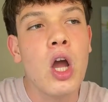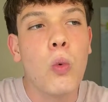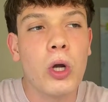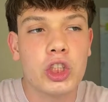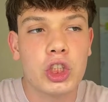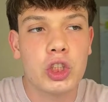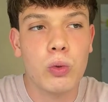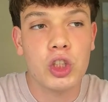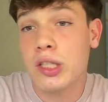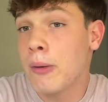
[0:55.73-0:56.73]
which
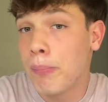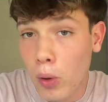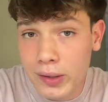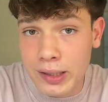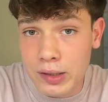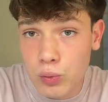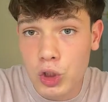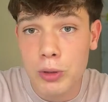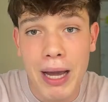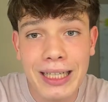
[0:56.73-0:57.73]
is important,
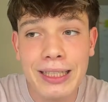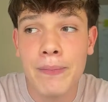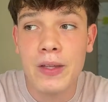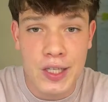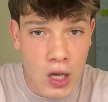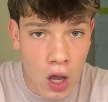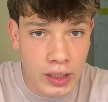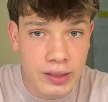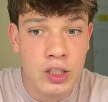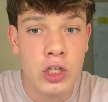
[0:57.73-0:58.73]
which made him decide